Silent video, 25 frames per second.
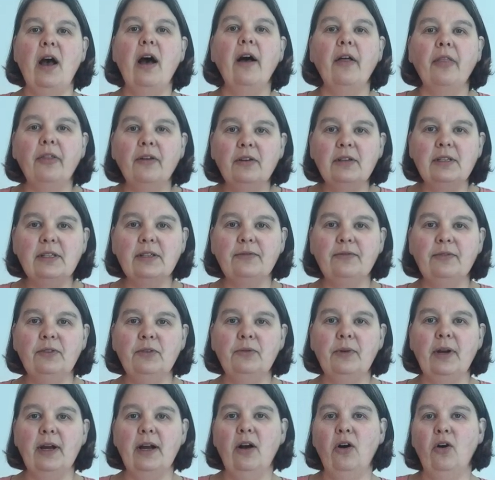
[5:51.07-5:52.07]
other
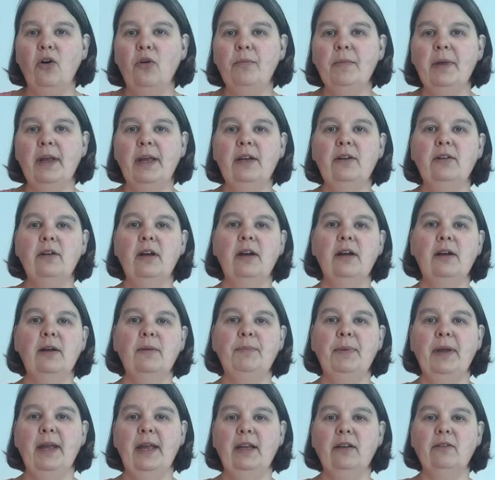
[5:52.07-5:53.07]
different homemade
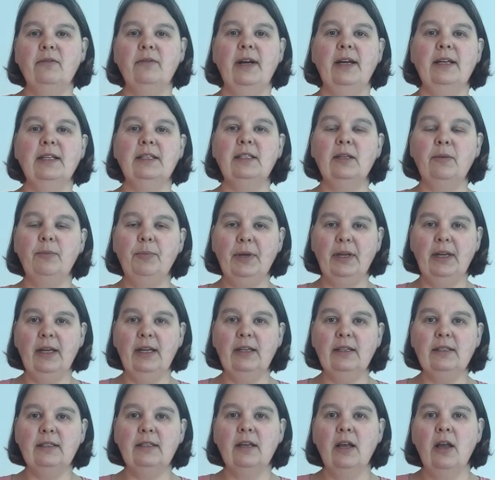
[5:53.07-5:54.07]
paint
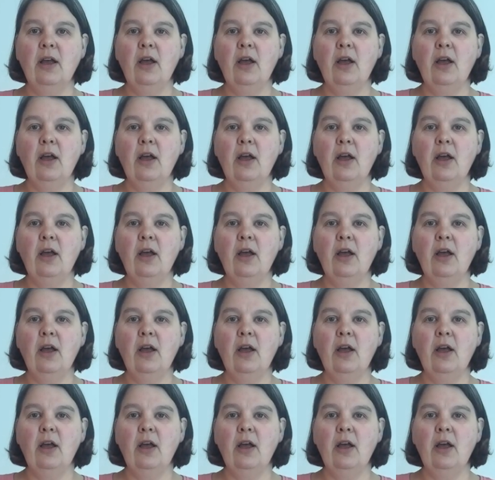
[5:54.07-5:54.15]
recipes,